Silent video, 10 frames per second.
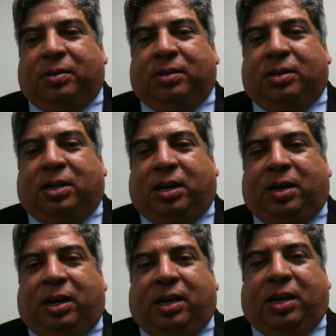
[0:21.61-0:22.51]
Look,
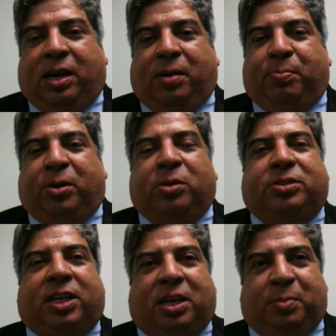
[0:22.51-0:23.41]
I'm pro
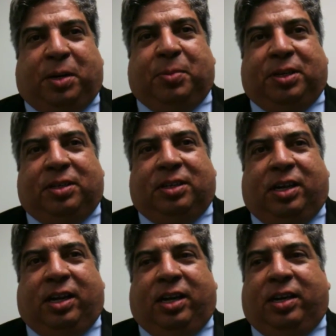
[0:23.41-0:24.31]
Second Amendment,
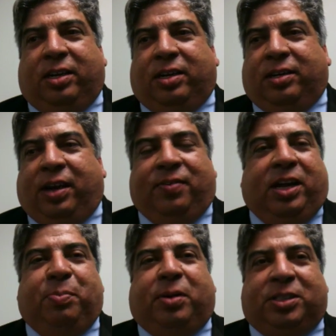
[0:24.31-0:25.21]
and I have an
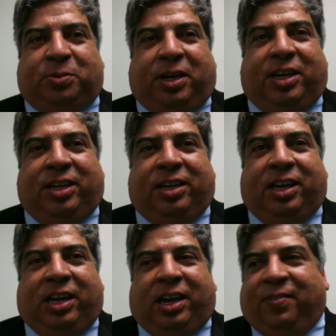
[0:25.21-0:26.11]
A+ rating.
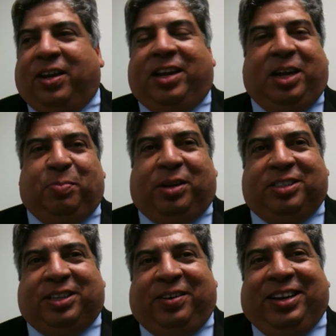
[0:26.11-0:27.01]
I've had an A+
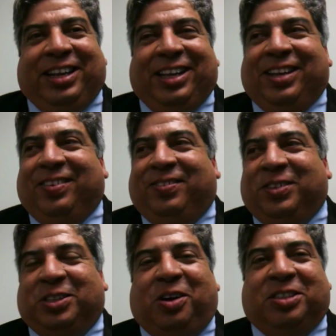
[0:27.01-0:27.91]
for
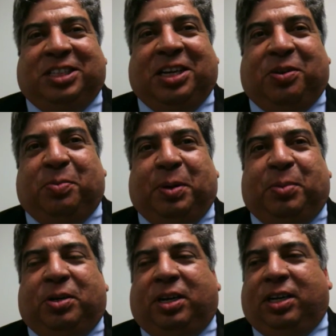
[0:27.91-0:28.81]
as long as I can remember.